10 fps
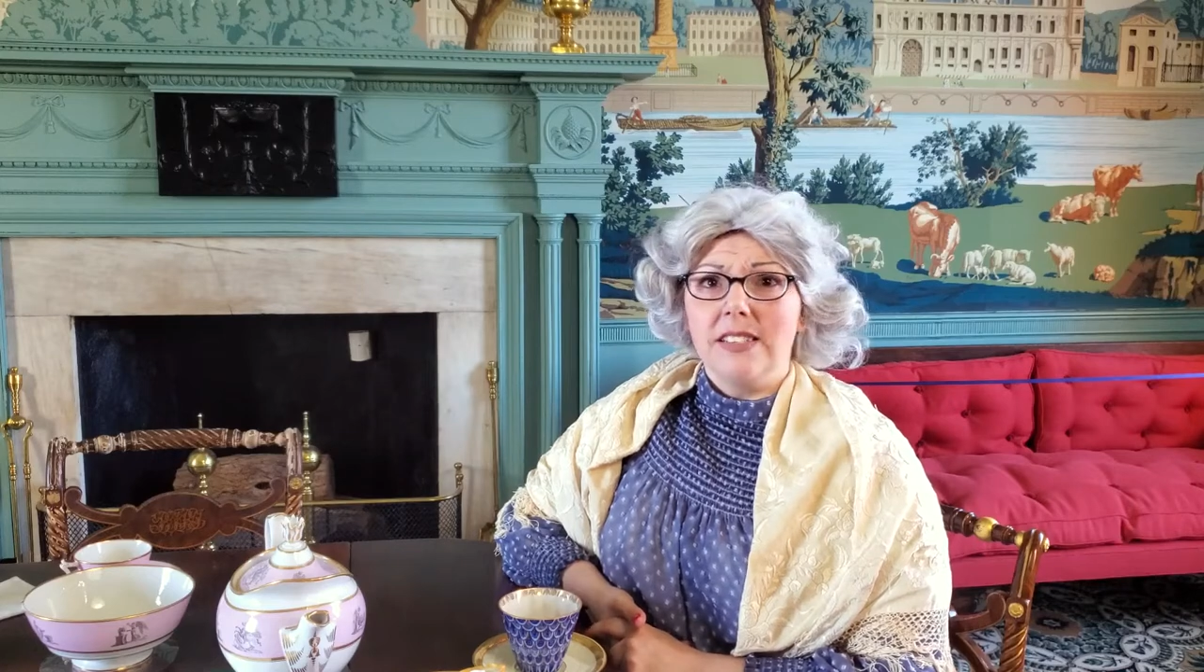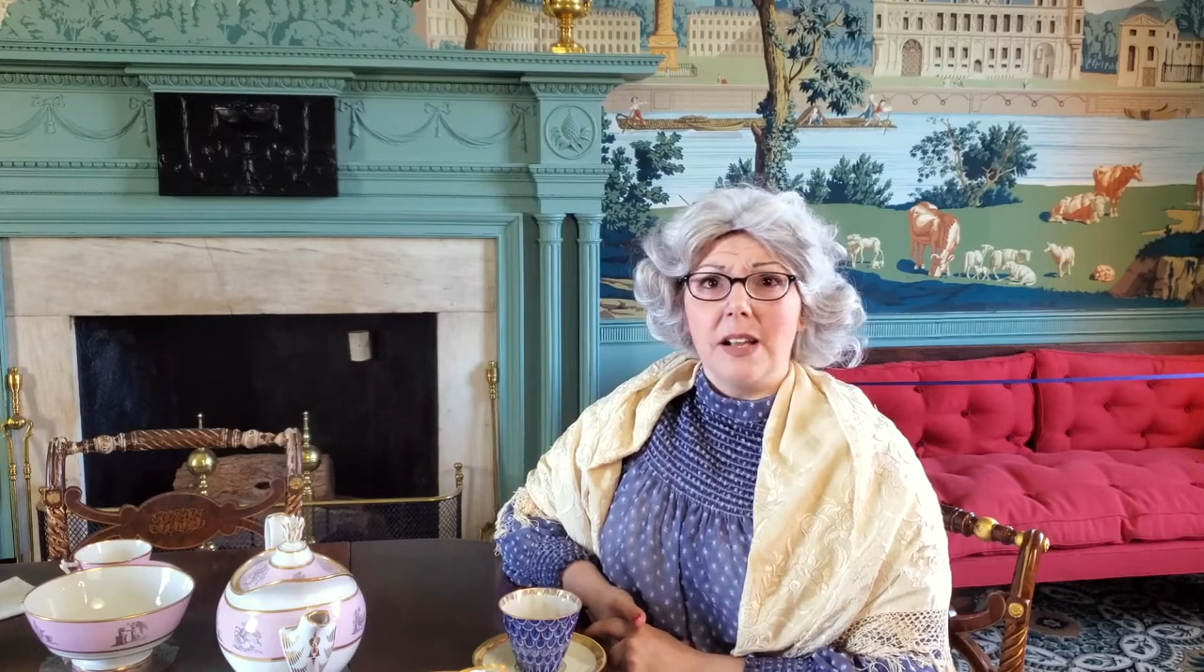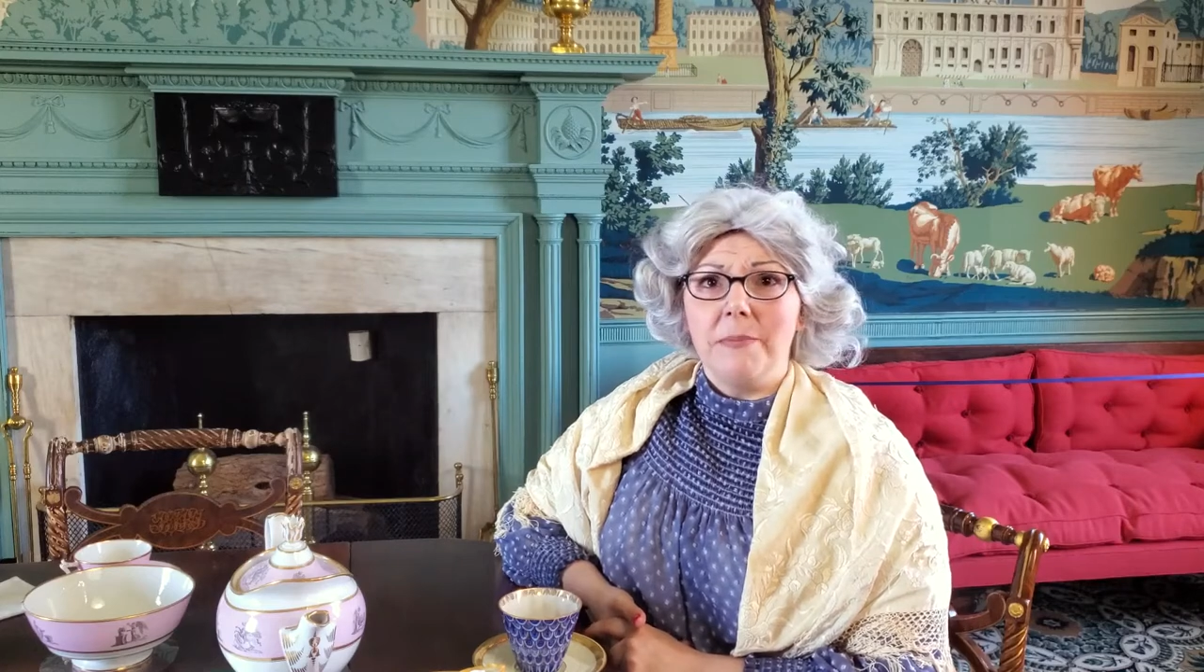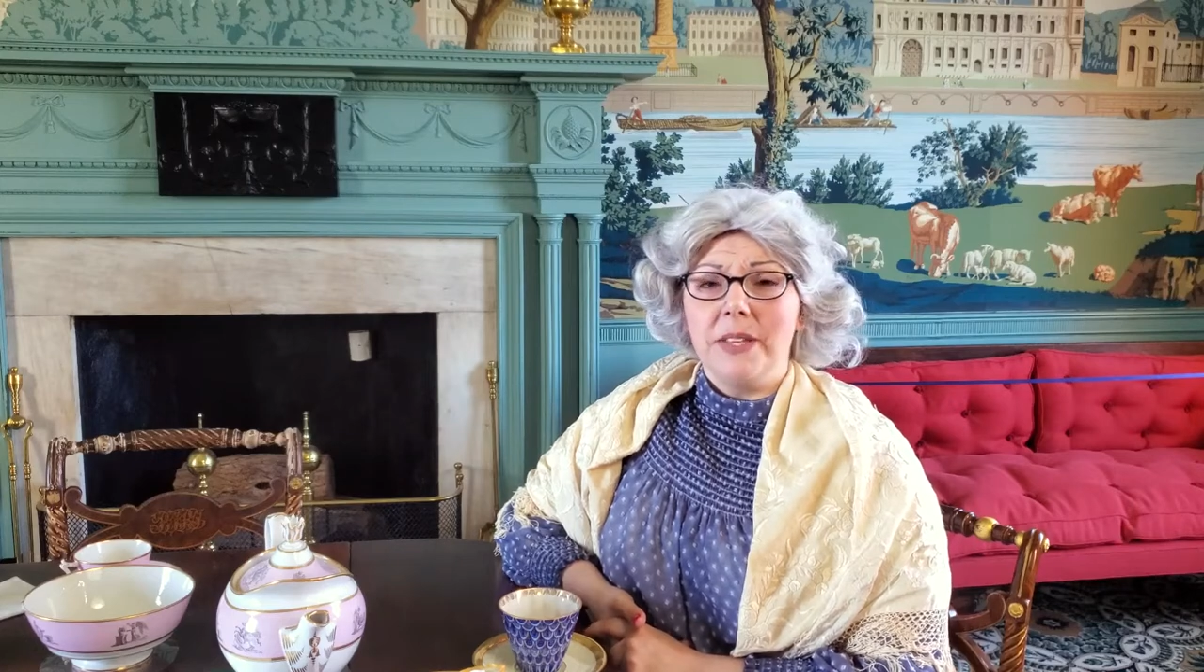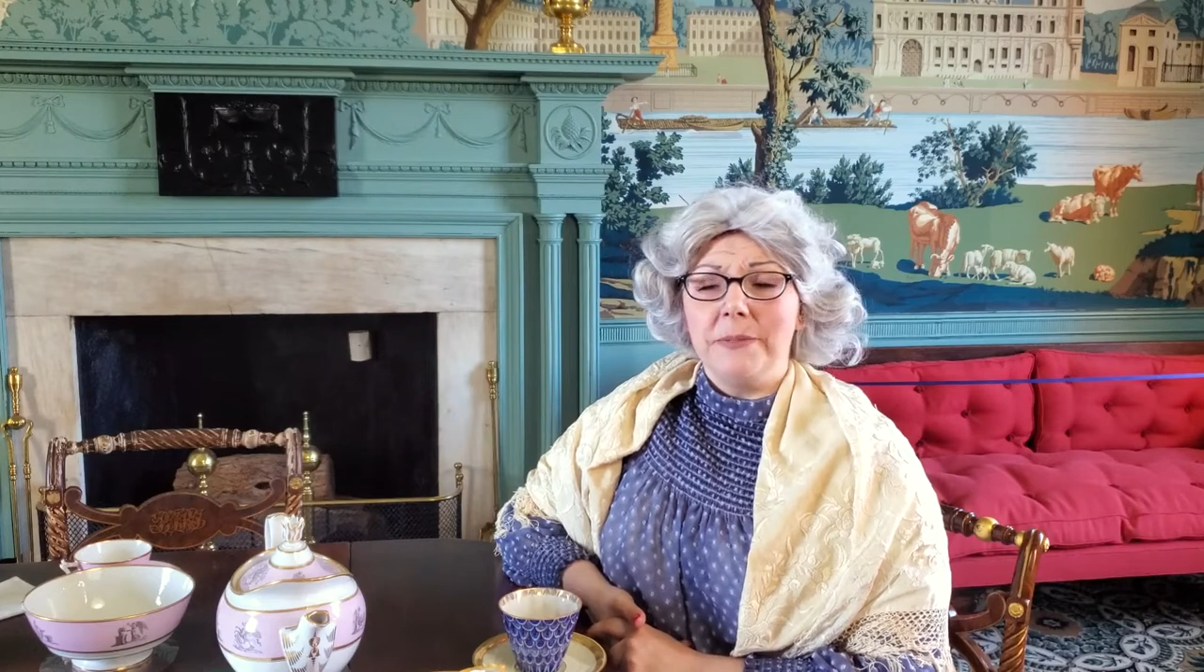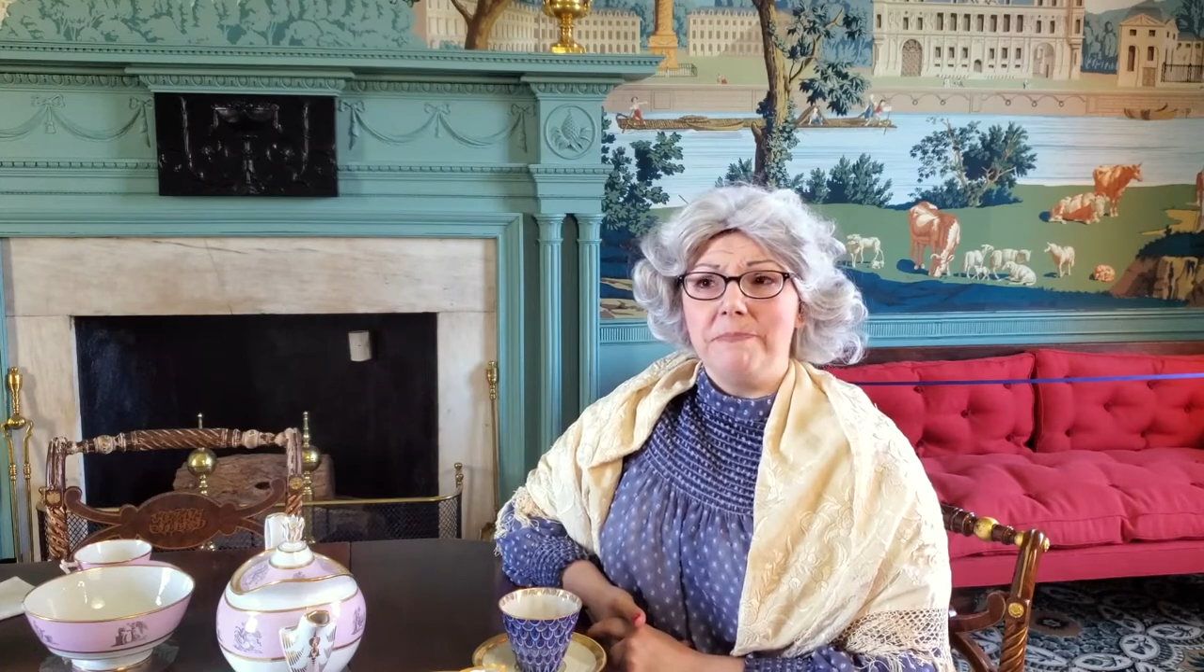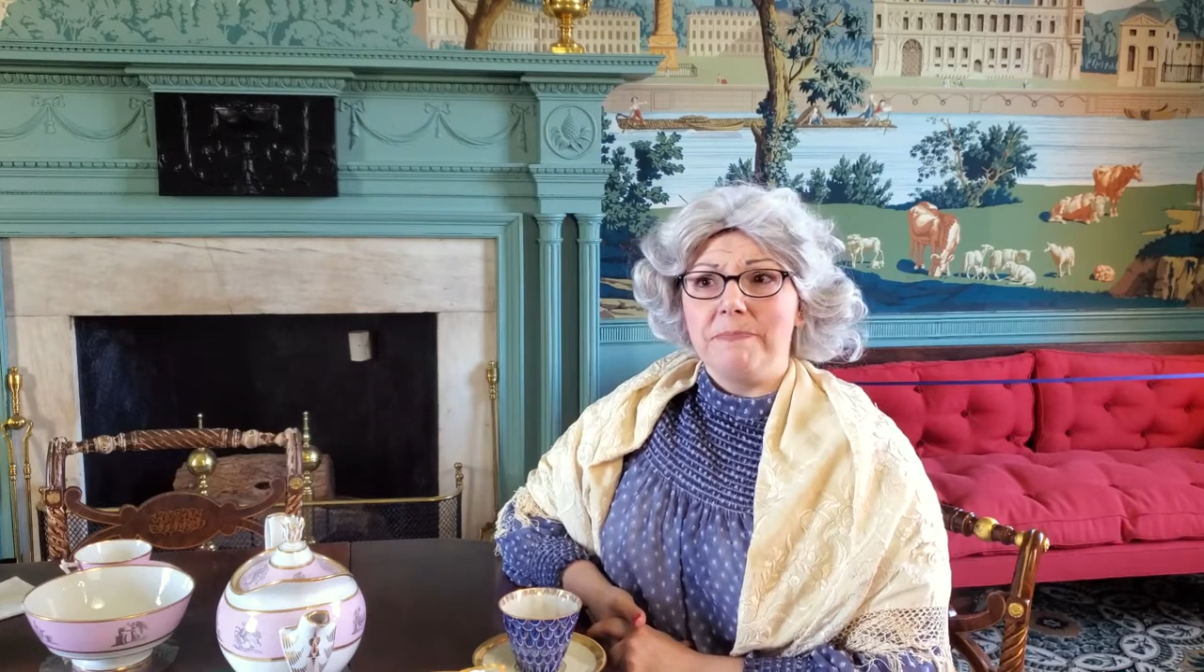something.